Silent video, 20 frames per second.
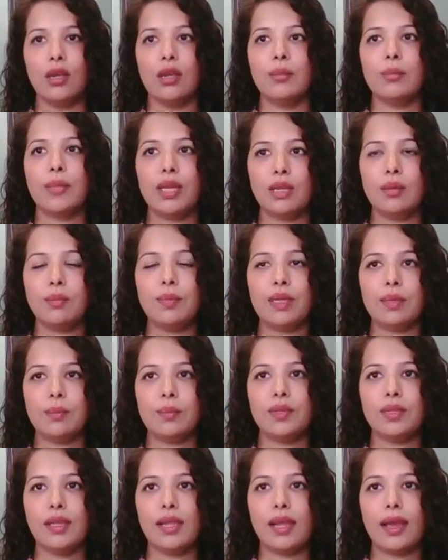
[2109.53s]
Many
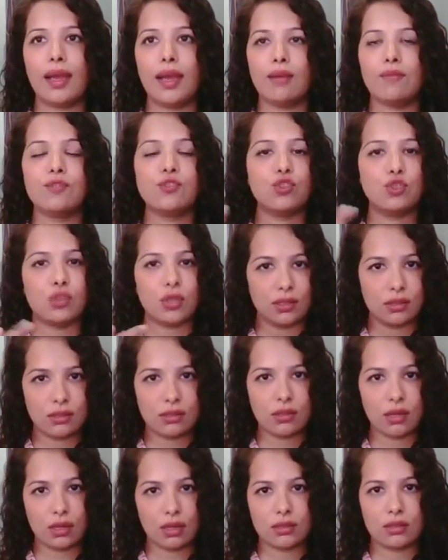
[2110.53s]
people have just
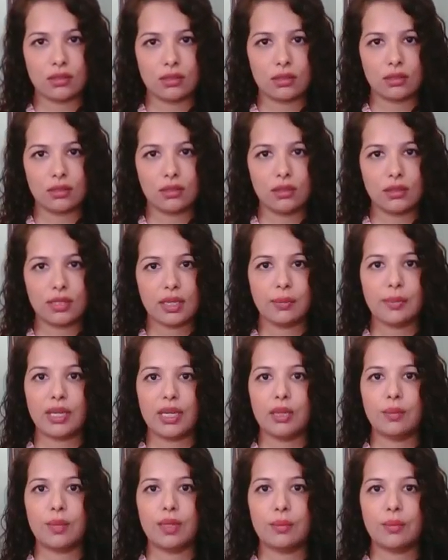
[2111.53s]
dark circles, and
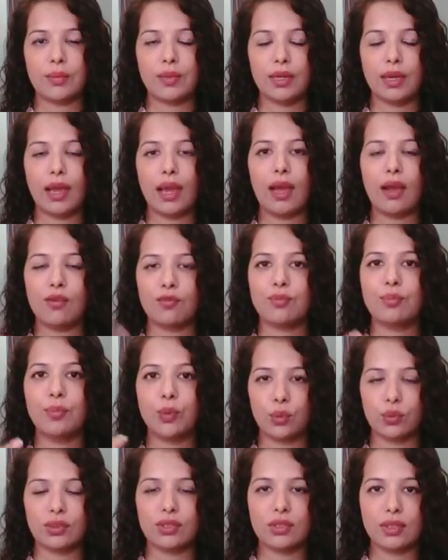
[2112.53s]
many people have
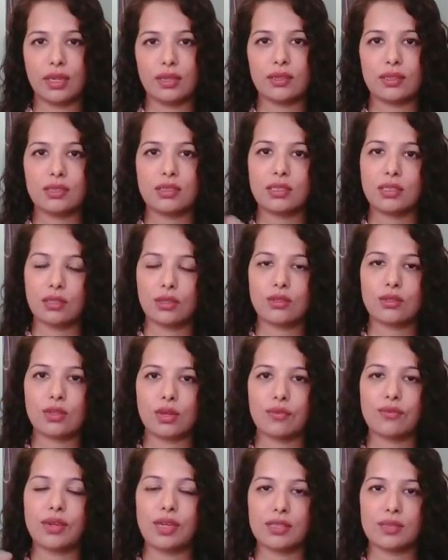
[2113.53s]
both, that is
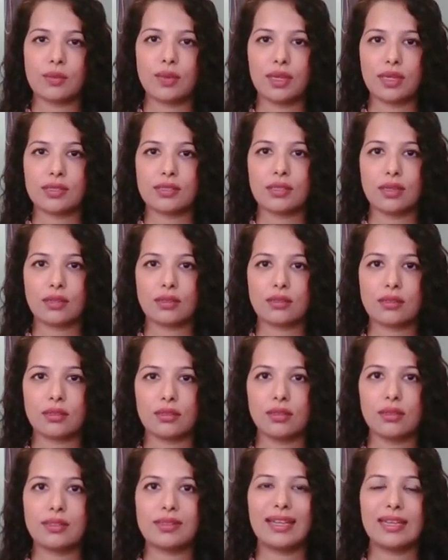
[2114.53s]
teardrop as well as dark
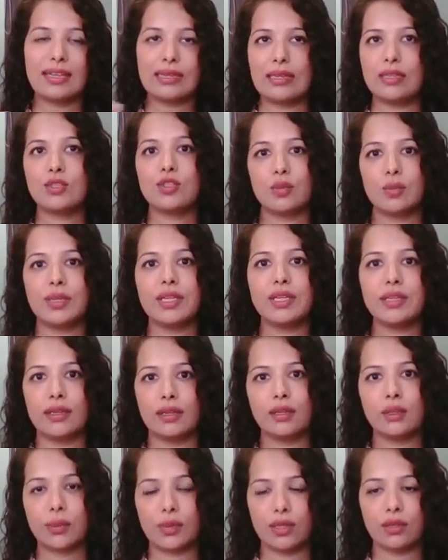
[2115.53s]
circles. That needs to be
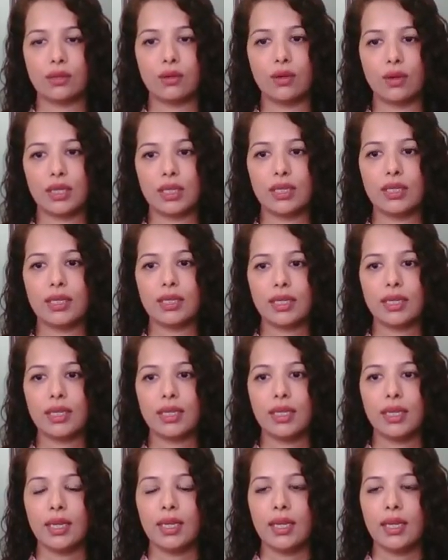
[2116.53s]
dealt with accordingly.